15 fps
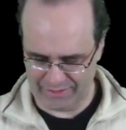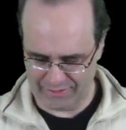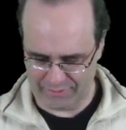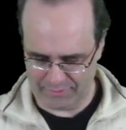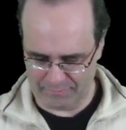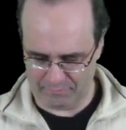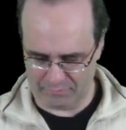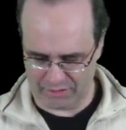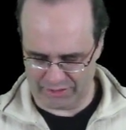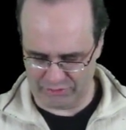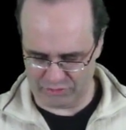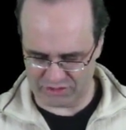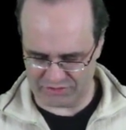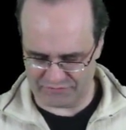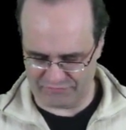
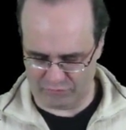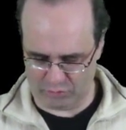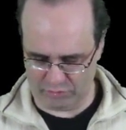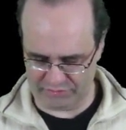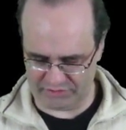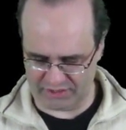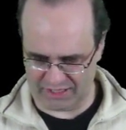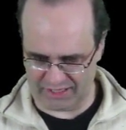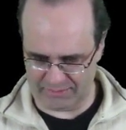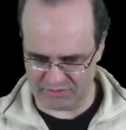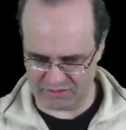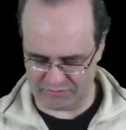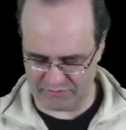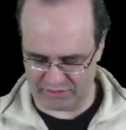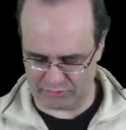minus 4 times
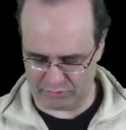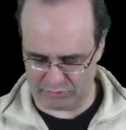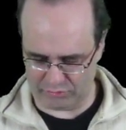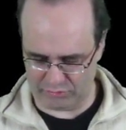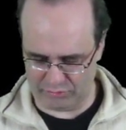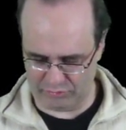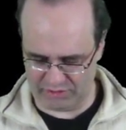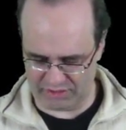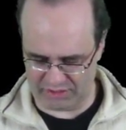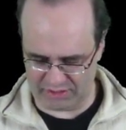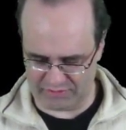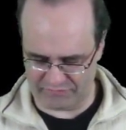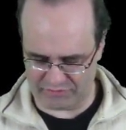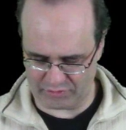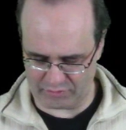the vector 2,
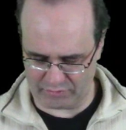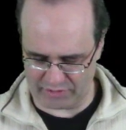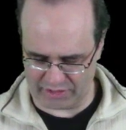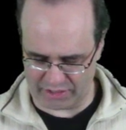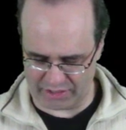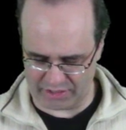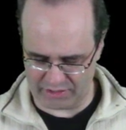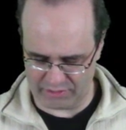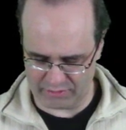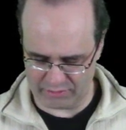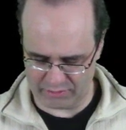-3